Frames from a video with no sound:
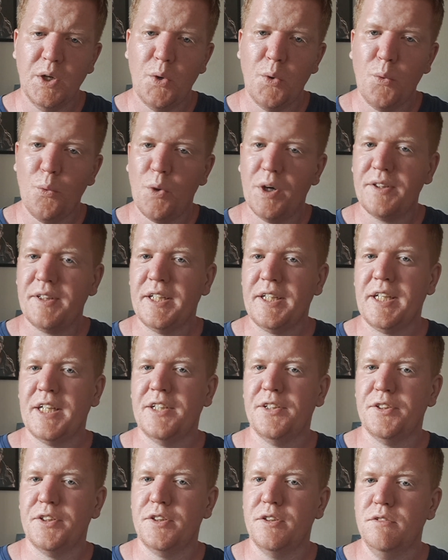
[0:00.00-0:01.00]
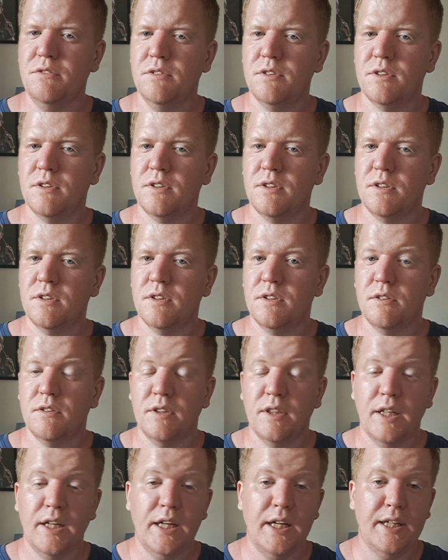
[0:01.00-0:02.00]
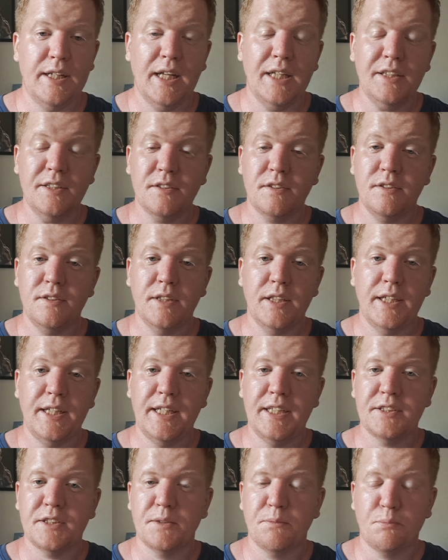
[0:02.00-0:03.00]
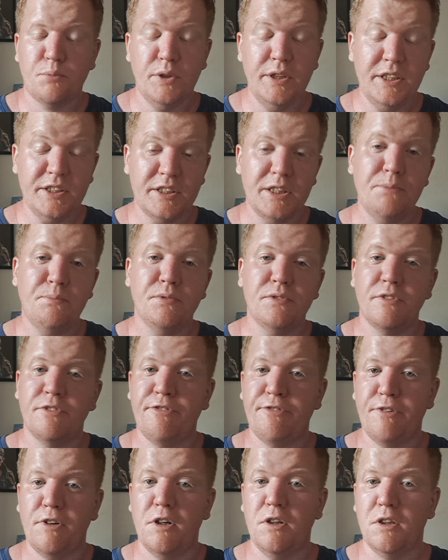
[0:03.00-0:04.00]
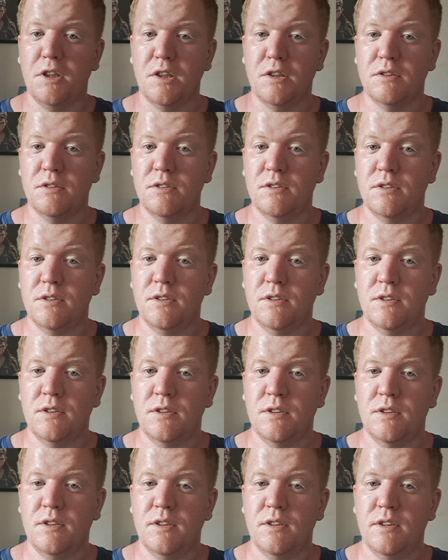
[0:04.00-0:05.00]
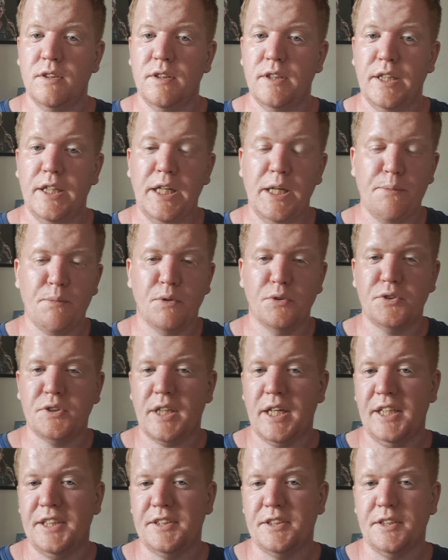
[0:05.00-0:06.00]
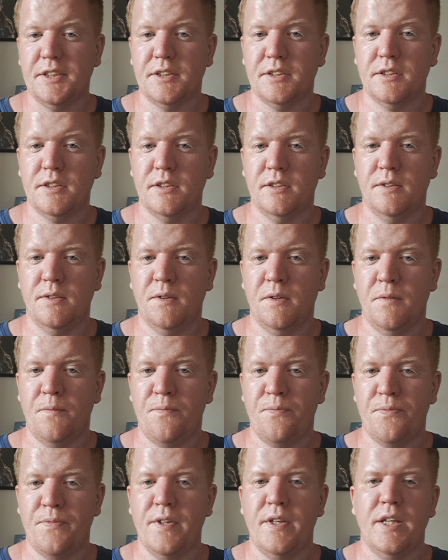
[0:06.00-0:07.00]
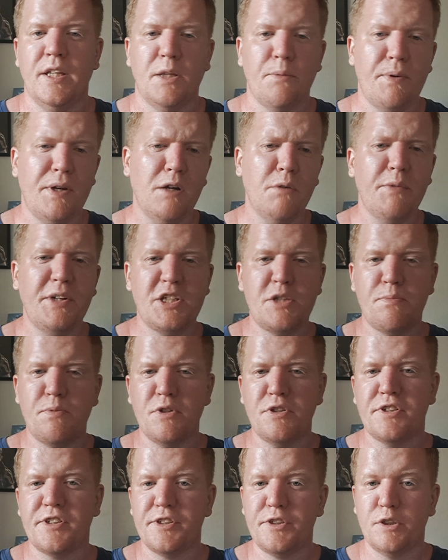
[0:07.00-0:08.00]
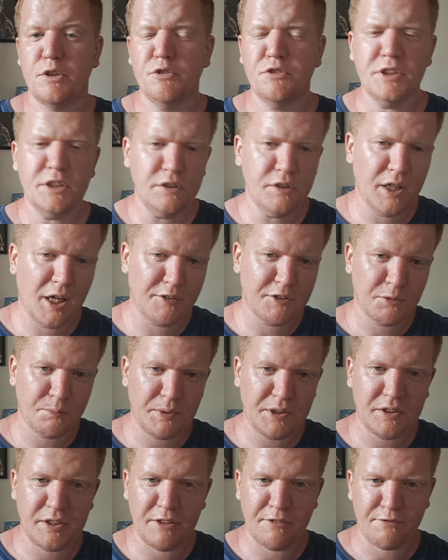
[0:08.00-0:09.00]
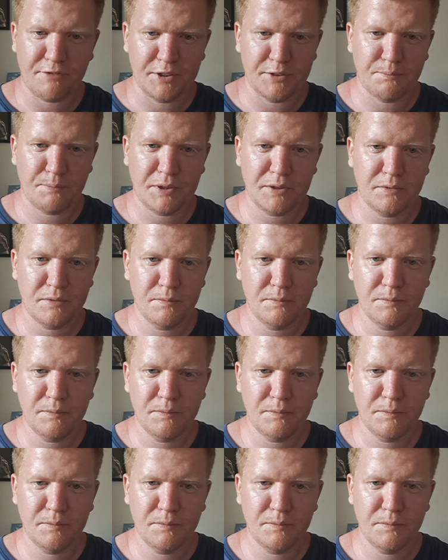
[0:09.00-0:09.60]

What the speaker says: what they can do, and that's is pretty simple to follow in most cases. Depending on which books you're using, you have a bit different. But